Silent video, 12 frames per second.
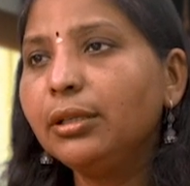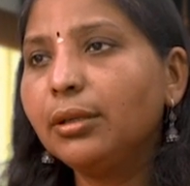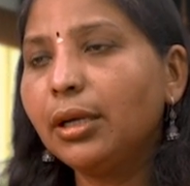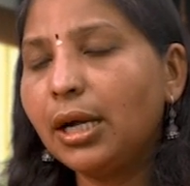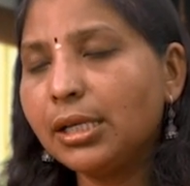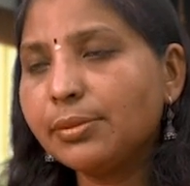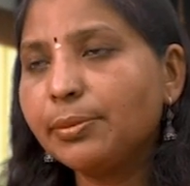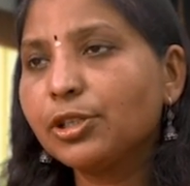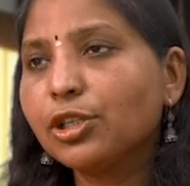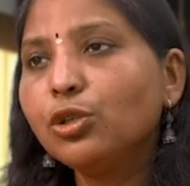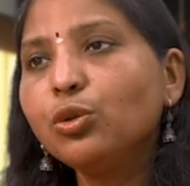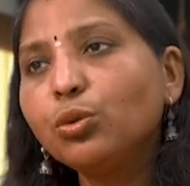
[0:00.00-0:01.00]
Ask
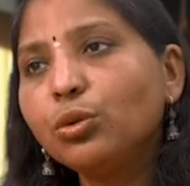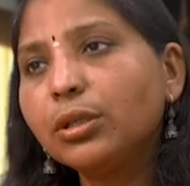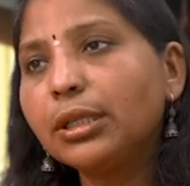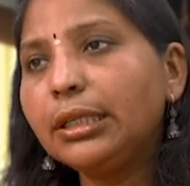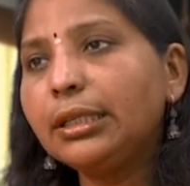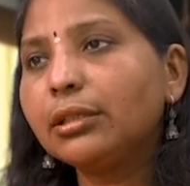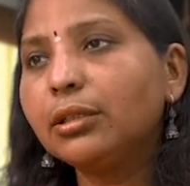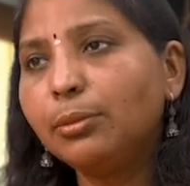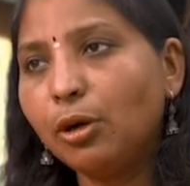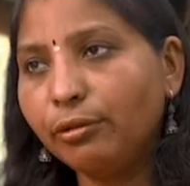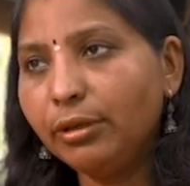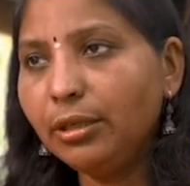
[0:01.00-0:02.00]
patient to clear the
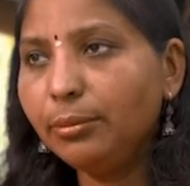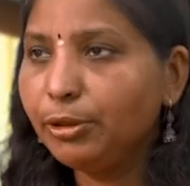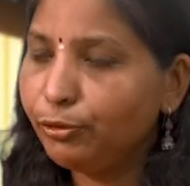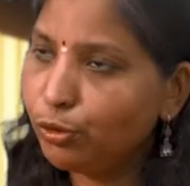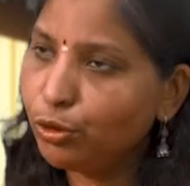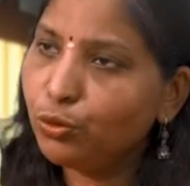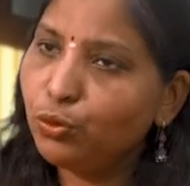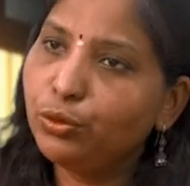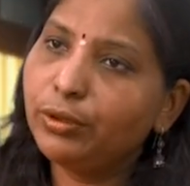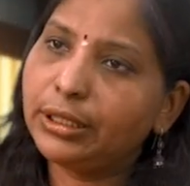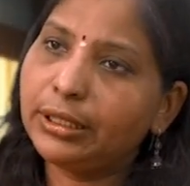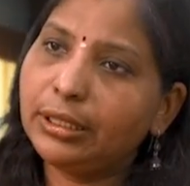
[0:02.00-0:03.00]
bowel before
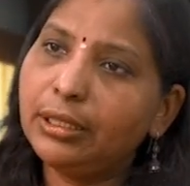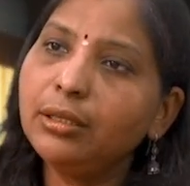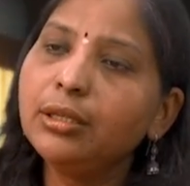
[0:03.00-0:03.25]
Udvartana.